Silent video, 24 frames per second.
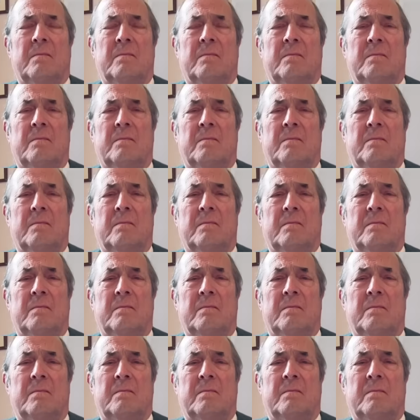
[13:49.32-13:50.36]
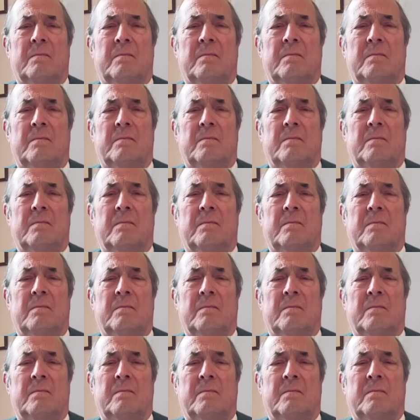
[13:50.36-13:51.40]

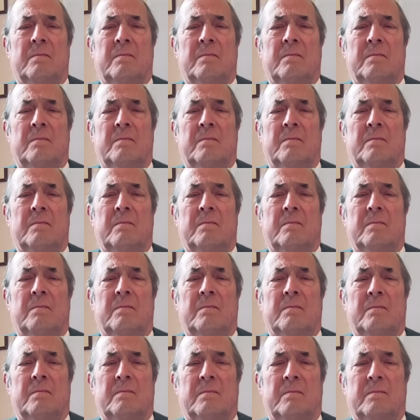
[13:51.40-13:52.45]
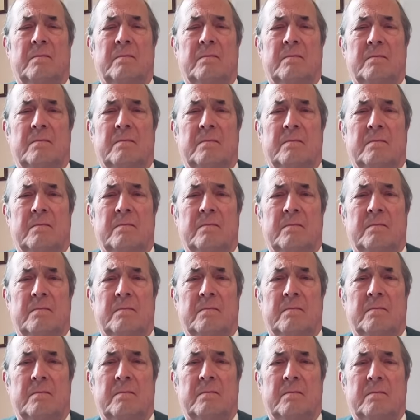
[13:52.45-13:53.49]

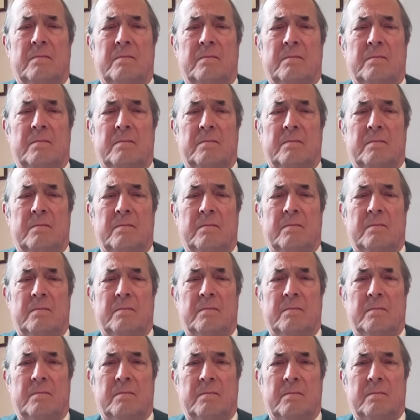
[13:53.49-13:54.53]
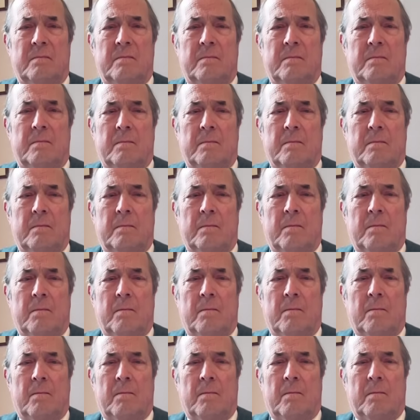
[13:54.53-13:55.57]

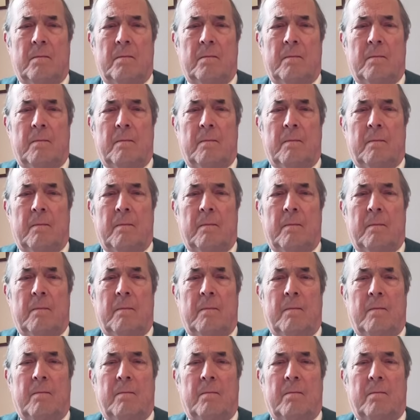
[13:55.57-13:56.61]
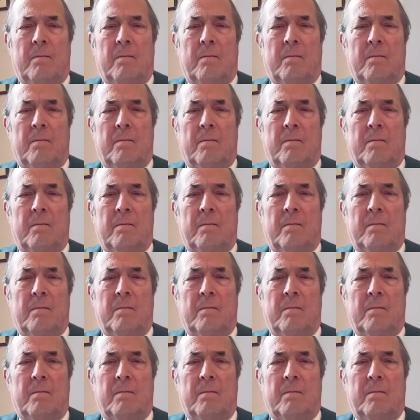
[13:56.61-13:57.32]
(silent)